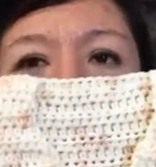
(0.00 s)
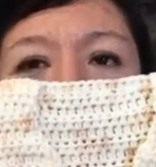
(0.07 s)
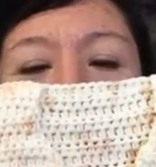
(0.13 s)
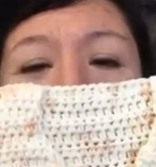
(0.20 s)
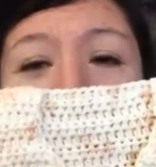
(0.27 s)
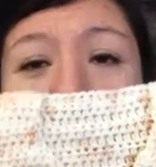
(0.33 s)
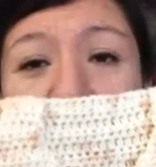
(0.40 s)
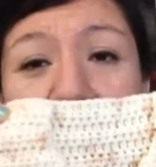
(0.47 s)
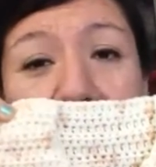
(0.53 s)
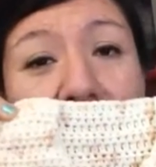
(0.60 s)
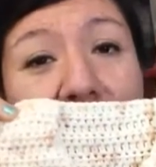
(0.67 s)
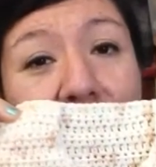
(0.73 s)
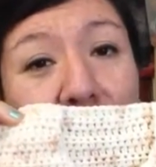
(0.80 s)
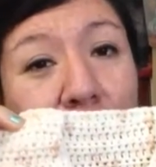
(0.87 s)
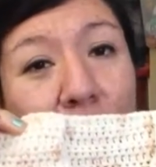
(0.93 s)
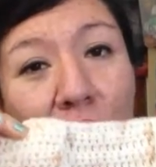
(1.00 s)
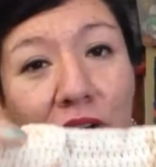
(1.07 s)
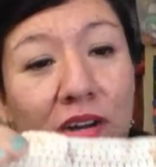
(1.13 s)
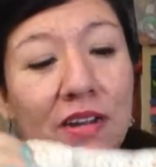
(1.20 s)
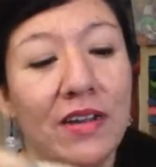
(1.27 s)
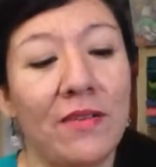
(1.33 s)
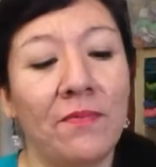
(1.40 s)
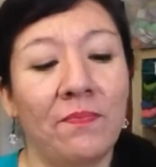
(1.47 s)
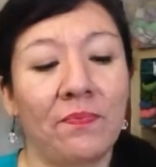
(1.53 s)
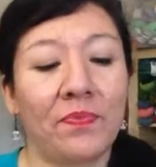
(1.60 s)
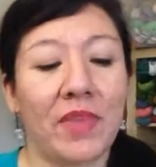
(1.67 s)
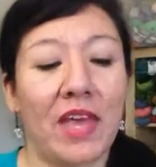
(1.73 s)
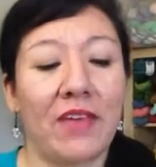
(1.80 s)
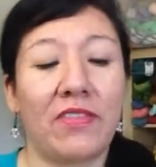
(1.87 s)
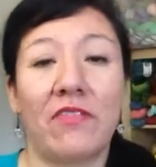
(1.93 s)
I know how hoods work.
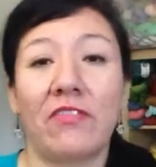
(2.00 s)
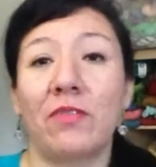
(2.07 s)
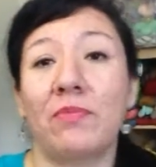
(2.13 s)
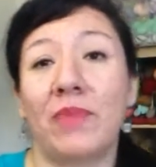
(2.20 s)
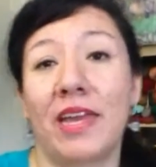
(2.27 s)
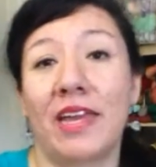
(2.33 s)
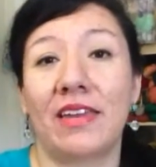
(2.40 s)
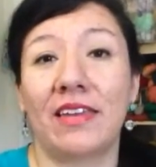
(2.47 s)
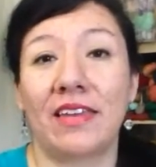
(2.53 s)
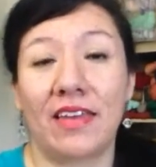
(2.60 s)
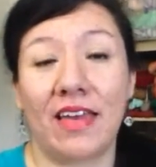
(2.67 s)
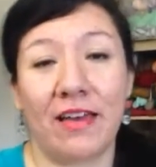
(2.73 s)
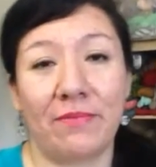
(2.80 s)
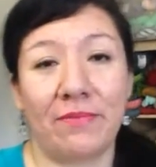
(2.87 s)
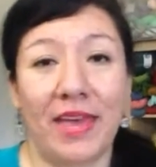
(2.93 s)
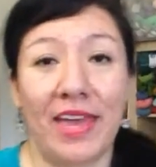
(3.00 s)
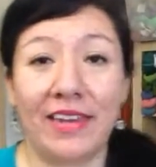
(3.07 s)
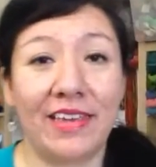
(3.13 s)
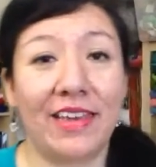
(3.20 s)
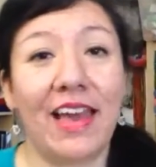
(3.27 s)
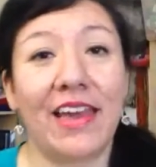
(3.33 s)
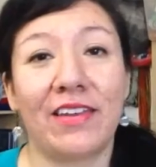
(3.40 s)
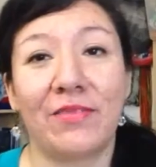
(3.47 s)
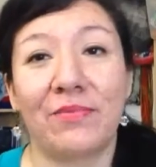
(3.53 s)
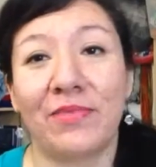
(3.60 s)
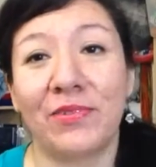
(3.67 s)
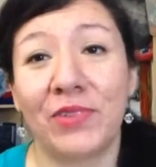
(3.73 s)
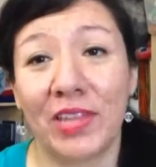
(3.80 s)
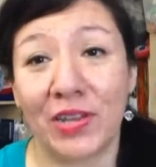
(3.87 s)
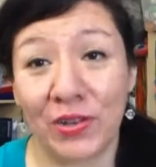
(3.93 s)
I've never made um, any item
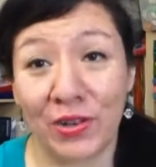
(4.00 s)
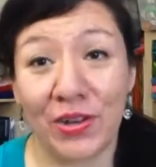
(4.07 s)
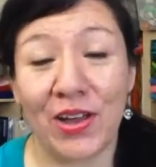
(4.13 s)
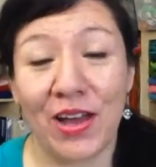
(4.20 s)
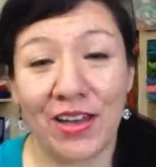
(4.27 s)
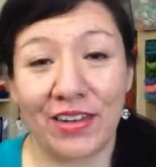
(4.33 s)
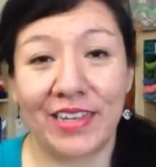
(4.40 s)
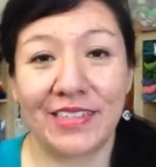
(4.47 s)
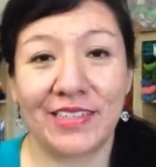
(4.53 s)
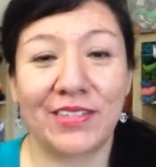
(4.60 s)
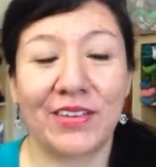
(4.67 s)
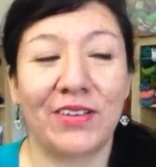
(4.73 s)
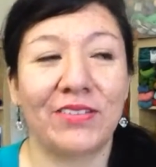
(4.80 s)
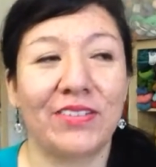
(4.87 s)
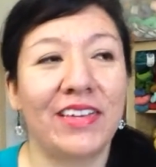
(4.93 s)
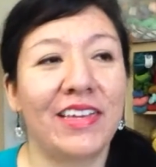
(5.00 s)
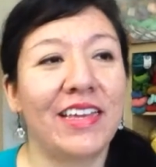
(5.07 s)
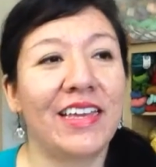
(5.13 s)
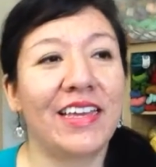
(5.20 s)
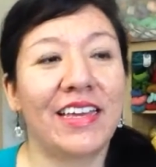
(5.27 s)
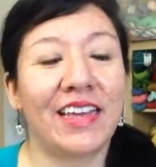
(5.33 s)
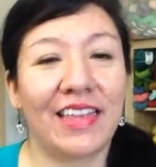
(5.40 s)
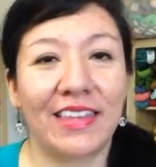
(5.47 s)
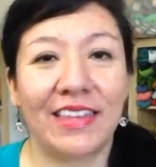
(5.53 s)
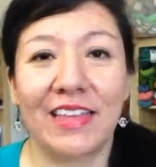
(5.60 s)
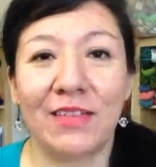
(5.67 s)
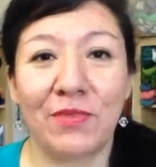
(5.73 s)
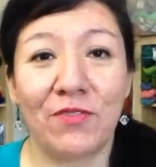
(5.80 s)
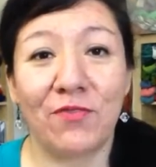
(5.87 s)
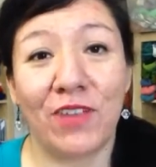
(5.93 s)
with a hood on it so I think
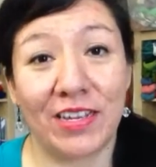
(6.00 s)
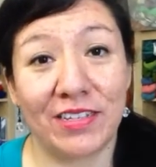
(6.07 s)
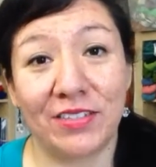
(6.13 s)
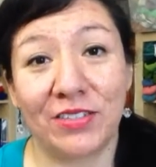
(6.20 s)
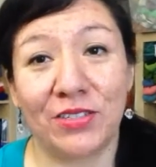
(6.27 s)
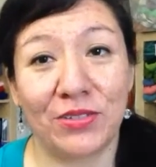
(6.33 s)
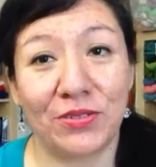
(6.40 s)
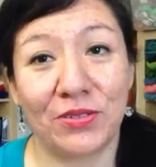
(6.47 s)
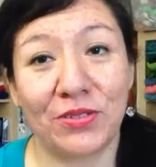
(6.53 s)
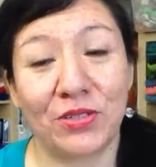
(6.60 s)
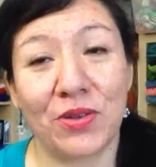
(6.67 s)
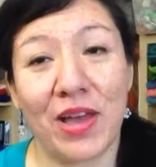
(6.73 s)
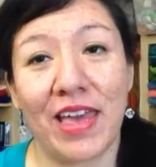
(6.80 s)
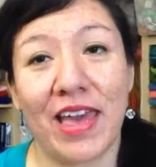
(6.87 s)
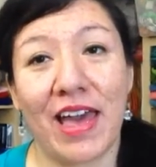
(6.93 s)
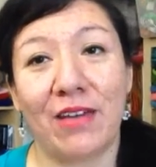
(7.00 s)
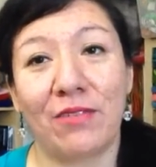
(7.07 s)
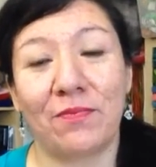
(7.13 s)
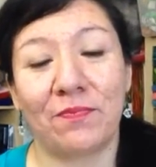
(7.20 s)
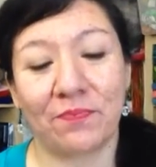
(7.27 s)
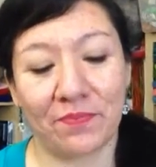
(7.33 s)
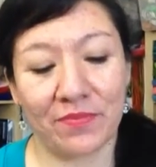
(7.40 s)
that'll be fun to, to try out.